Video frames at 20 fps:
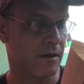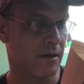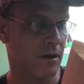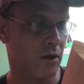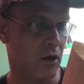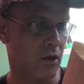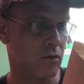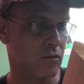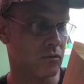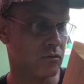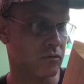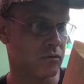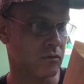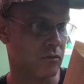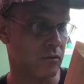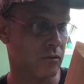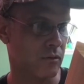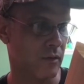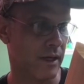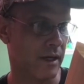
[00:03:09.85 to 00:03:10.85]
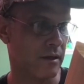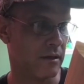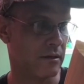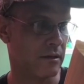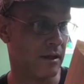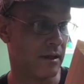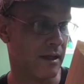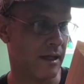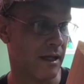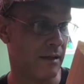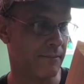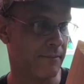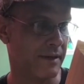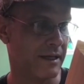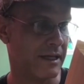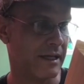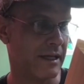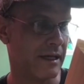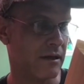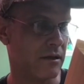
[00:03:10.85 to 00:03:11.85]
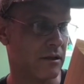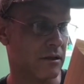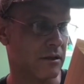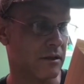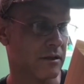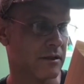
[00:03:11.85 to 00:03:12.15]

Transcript: "Oh, well, I'll be killed,"